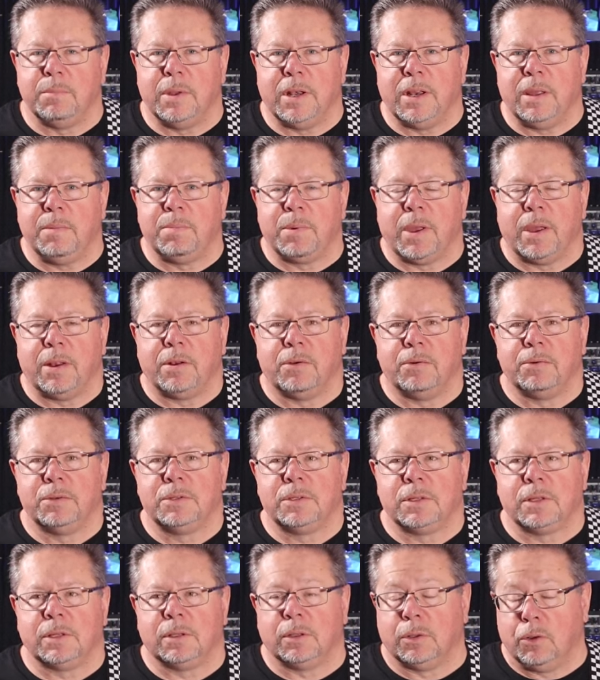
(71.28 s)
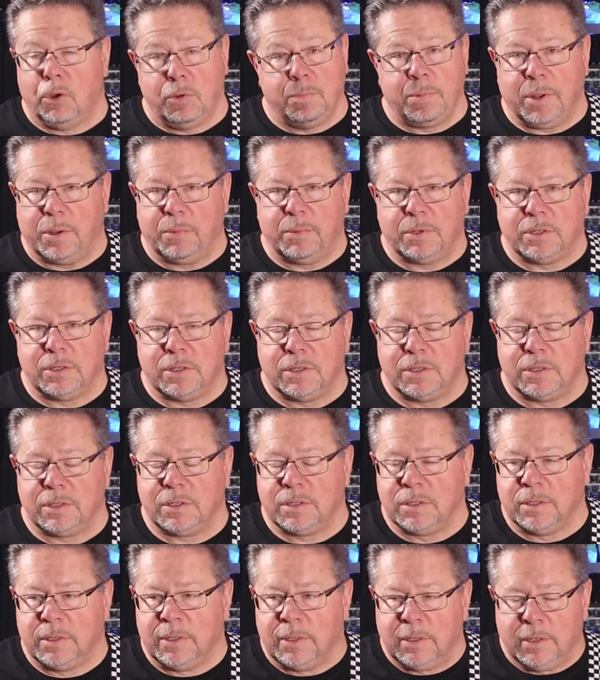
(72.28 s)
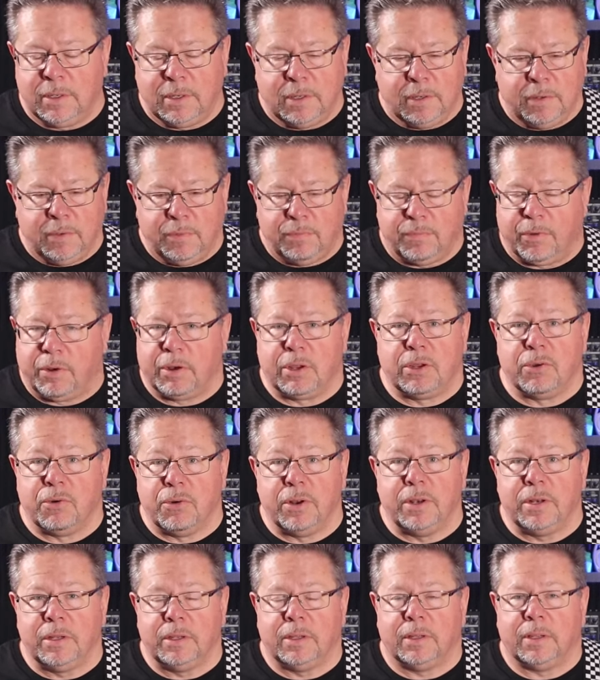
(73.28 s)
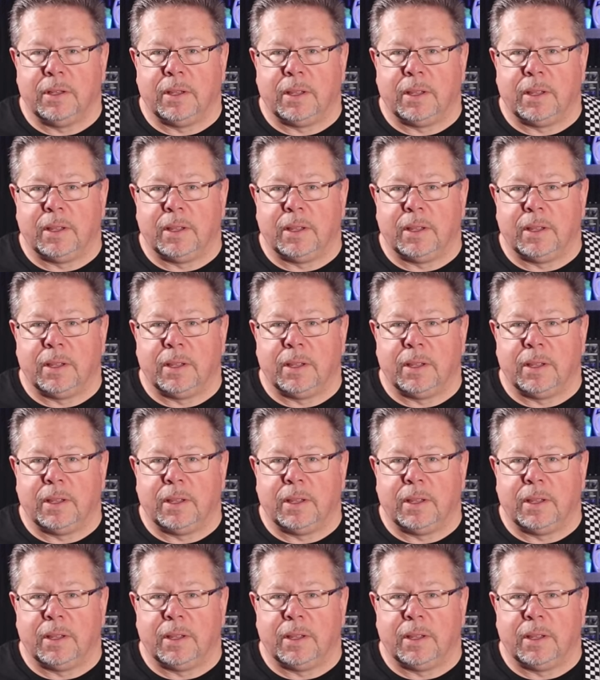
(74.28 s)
mini pedals, a Looper, which is very good.